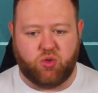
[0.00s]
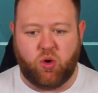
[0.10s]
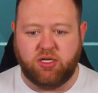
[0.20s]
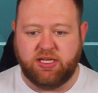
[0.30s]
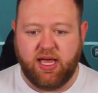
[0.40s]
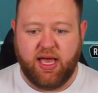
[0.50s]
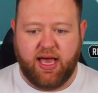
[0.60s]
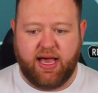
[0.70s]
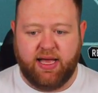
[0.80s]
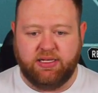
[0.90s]
squad,
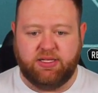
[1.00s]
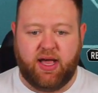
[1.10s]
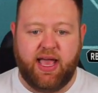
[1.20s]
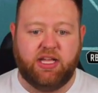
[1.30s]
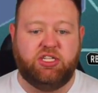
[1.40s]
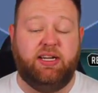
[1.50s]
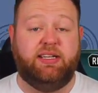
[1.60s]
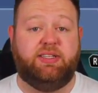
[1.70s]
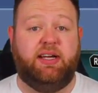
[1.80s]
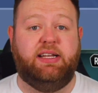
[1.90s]
and I actually
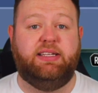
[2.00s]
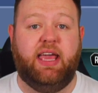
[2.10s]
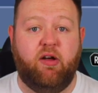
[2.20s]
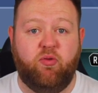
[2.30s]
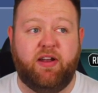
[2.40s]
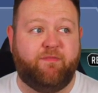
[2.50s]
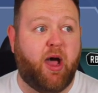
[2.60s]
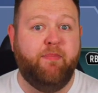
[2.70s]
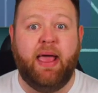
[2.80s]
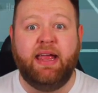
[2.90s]
decided to get rid of
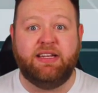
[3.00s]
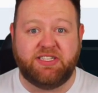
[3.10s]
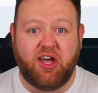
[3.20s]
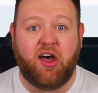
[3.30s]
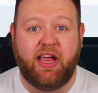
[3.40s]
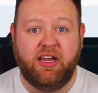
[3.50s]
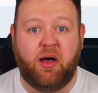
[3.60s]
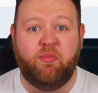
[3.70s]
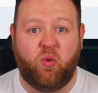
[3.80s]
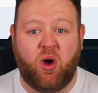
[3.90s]
my main starting
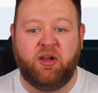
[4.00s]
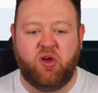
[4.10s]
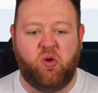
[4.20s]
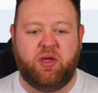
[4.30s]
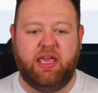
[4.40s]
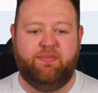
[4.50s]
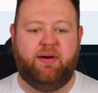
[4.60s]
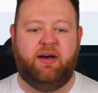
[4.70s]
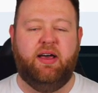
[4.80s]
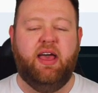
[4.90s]
number one
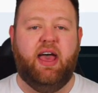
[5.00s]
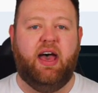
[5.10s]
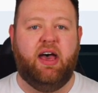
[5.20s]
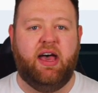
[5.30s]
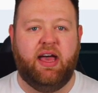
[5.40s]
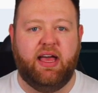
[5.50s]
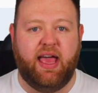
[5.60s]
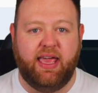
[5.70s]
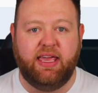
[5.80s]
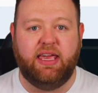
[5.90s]
goalkeeper, uh,
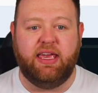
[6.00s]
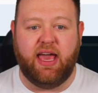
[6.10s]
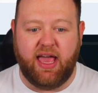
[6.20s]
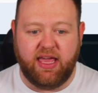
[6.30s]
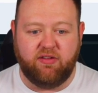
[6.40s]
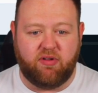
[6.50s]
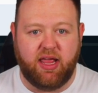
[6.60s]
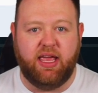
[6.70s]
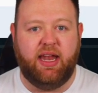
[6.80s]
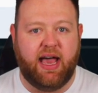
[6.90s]
88
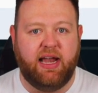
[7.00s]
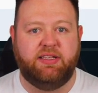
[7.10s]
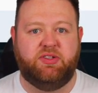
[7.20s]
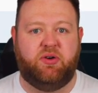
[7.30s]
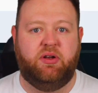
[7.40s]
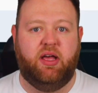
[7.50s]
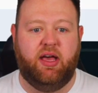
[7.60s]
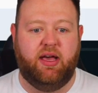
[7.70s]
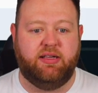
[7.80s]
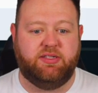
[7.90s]
rated Alisson.
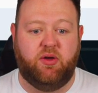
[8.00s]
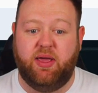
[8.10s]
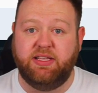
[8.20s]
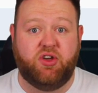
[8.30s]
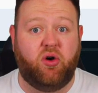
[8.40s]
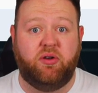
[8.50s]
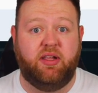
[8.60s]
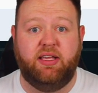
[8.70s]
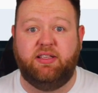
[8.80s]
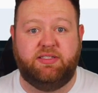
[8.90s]
Uh, so he's gone.
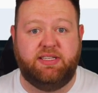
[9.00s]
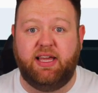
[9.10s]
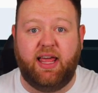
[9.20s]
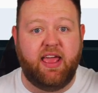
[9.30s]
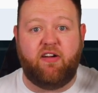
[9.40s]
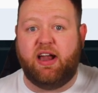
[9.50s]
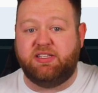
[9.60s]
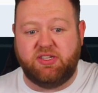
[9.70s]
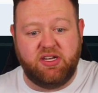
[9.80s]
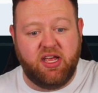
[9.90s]
He, see you later,
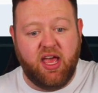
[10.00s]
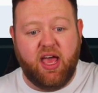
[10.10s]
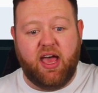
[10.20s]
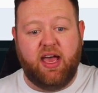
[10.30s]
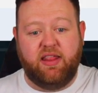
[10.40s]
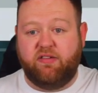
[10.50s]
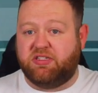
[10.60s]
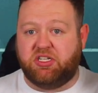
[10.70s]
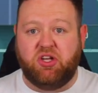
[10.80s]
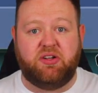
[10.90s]
Alisson. Uh, there
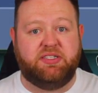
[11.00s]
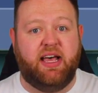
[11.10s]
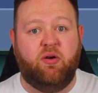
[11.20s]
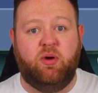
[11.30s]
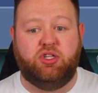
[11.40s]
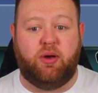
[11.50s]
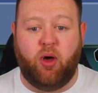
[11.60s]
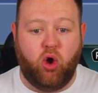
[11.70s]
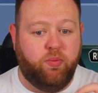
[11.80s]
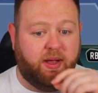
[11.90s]
is a tots out, which
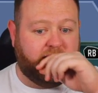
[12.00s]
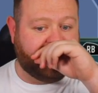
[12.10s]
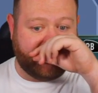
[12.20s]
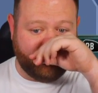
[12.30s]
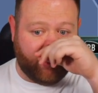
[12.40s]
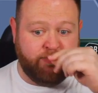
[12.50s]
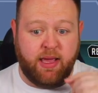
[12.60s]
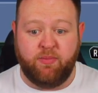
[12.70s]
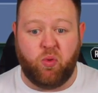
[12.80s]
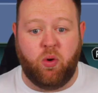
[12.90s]
I'm hoping at some point
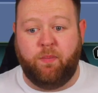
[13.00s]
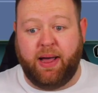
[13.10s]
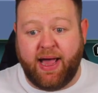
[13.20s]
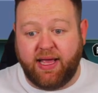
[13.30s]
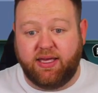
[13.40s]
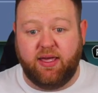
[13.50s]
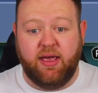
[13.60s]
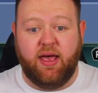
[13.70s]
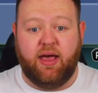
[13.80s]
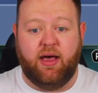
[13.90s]
maybe we'll pack.
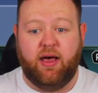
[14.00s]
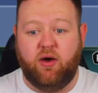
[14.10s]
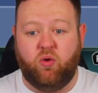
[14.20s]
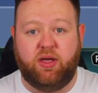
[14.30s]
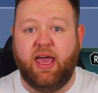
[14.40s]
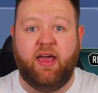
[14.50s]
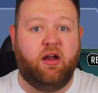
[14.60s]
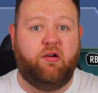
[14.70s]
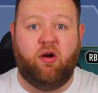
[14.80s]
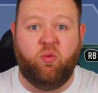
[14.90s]
Uh, or
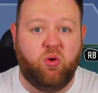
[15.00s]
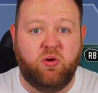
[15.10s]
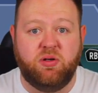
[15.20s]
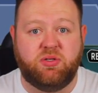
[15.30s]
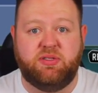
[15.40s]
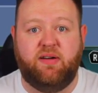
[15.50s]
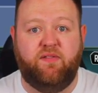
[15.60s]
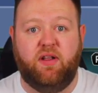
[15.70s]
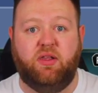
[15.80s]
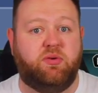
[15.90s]
getting our awards or
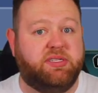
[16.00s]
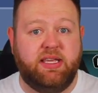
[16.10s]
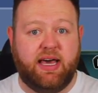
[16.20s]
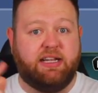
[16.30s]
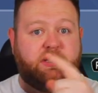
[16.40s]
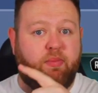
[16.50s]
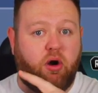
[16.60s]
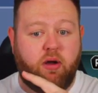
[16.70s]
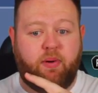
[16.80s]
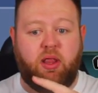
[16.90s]
something. You'll see that
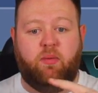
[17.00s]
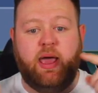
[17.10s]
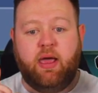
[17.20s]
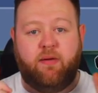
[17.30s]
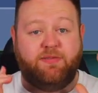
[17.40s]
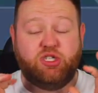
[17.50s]
tomorrow, by the way. I'm